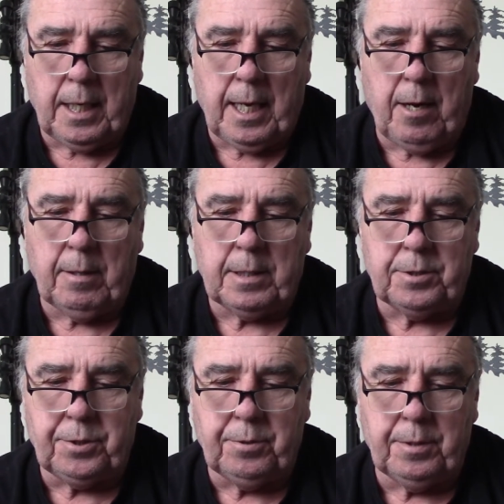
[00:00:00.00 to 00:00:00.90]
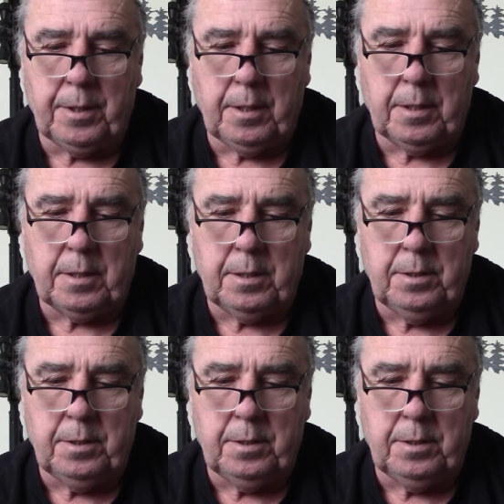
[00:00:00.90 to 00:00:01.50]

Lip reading: allowing the shooter to